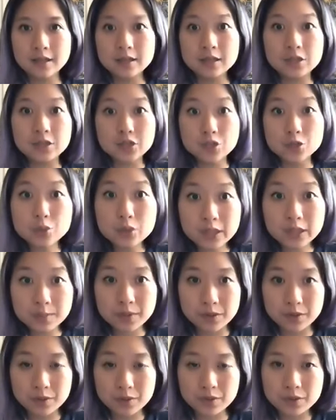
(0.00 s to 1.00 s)
the doing
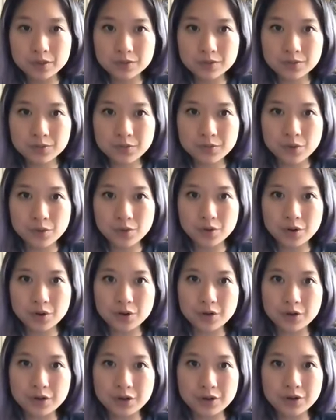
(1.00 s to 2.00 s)
mode for
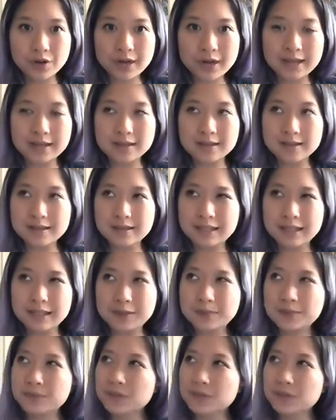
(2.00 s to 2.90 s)
and the